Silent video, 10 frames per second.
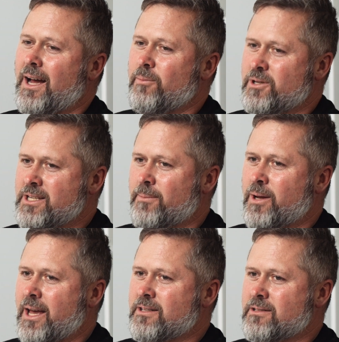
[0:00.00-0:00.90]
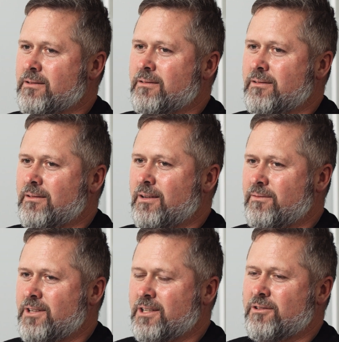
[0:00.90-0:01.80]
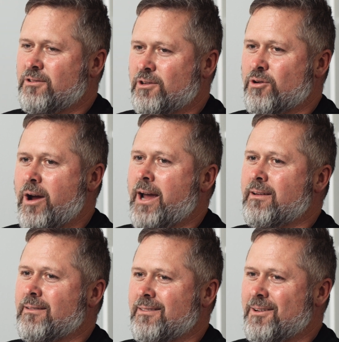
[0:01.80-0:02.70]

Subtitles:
and some cats are addicted to the crack,